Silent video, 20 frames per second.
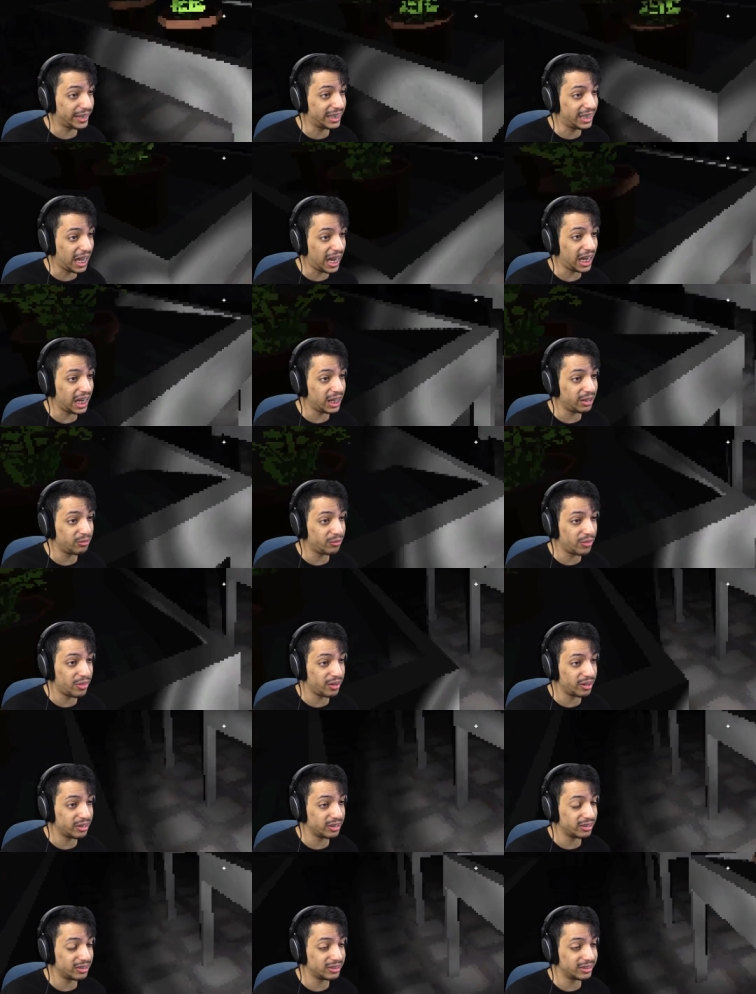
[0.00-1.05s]
gave
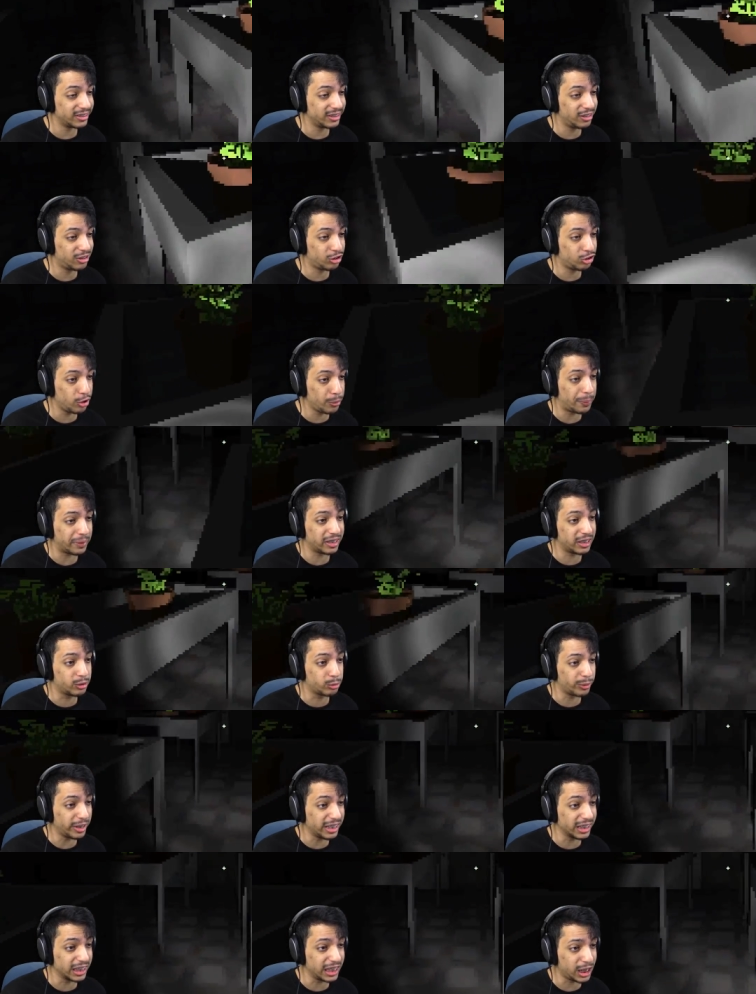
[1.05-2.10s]
the stupid
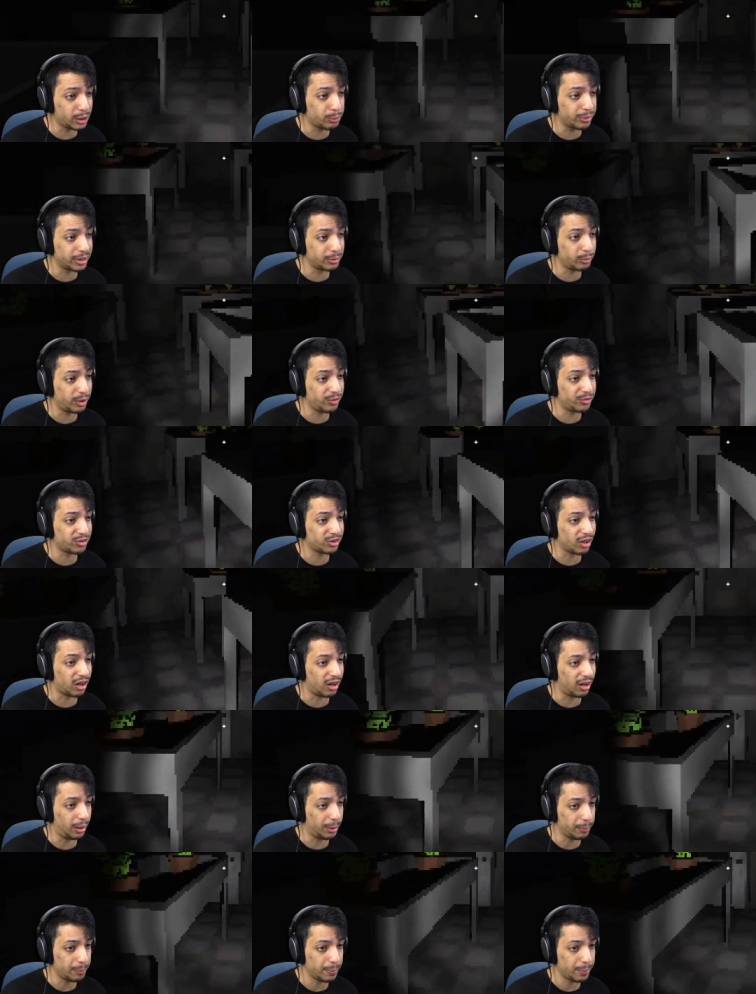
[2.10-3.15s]
green liquid we
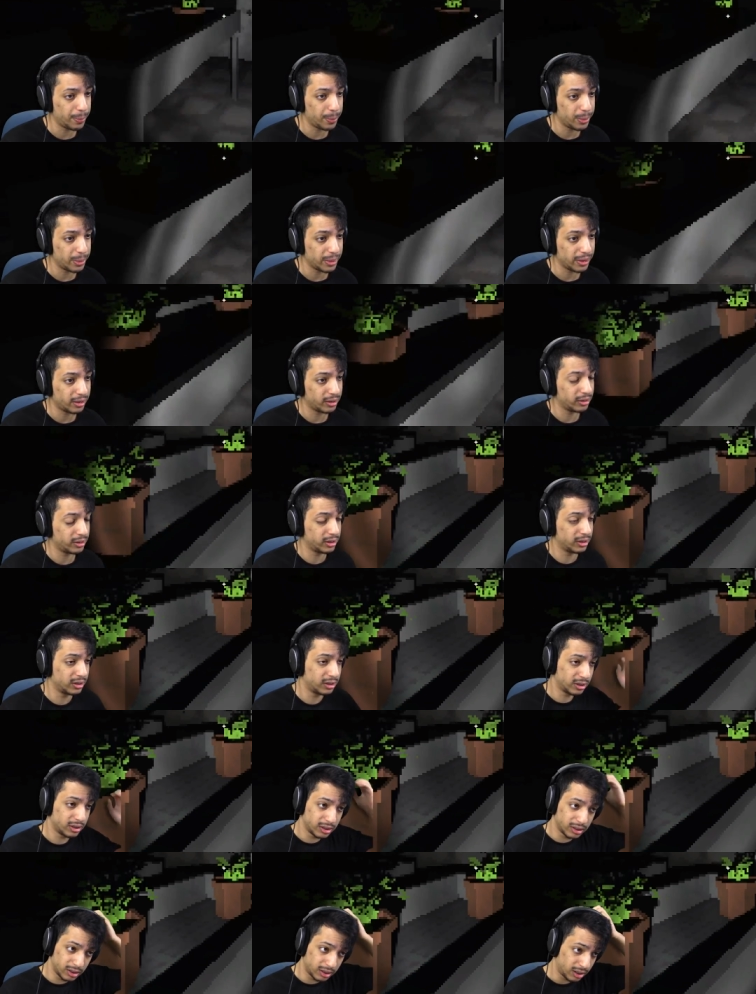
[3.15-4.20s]
saw.
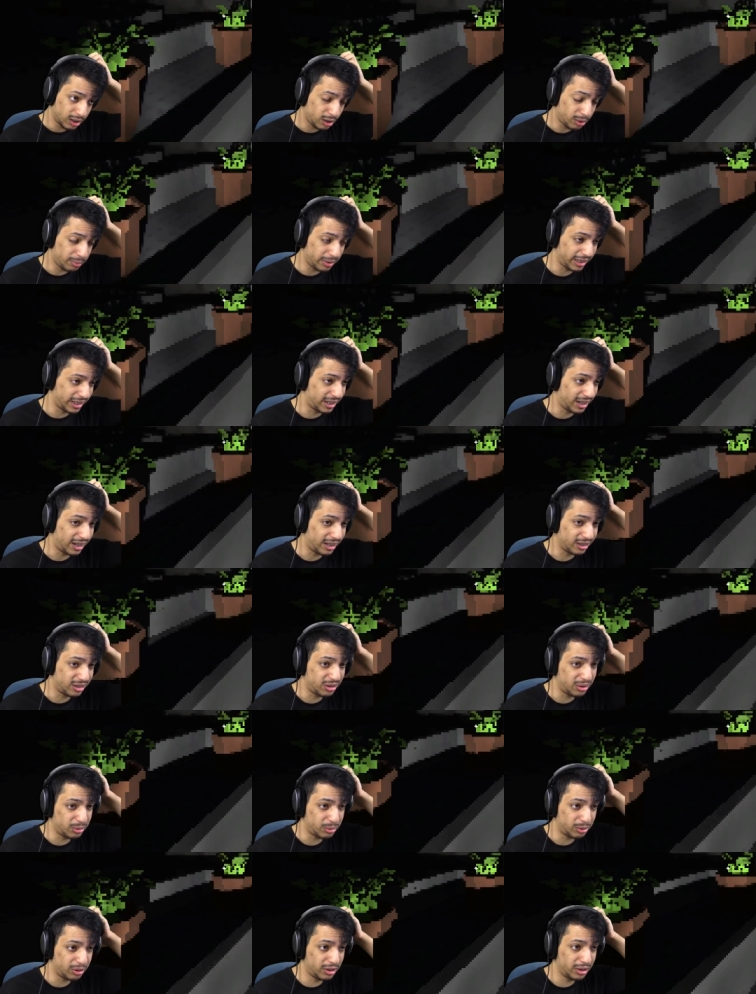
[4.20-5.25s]
Oh my god,
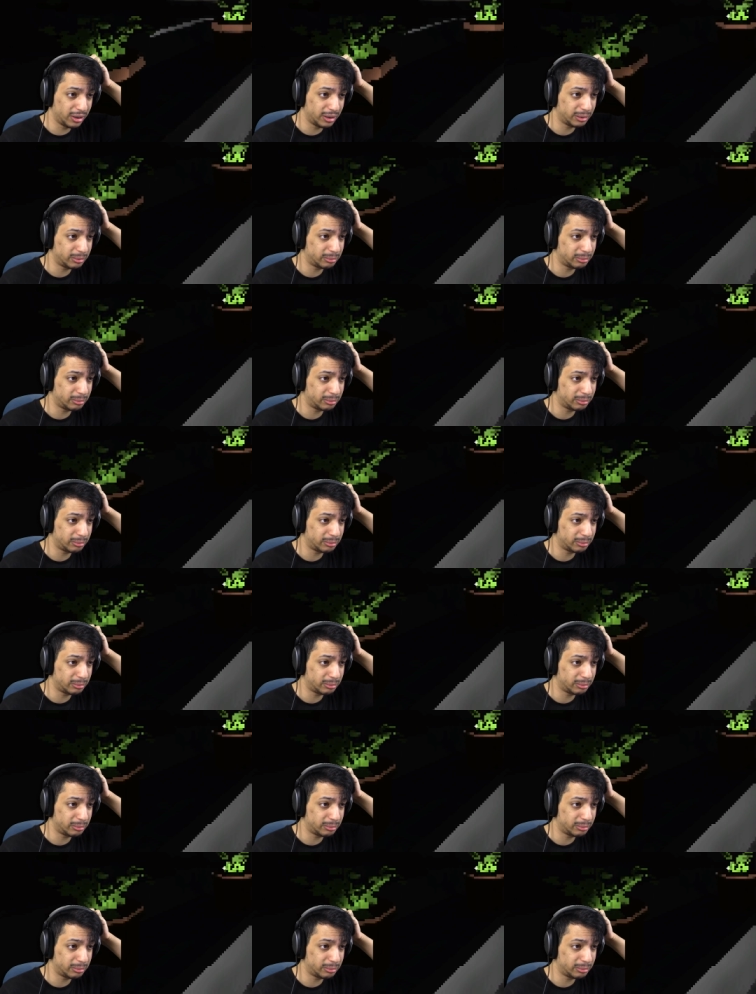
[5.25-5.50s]
dude.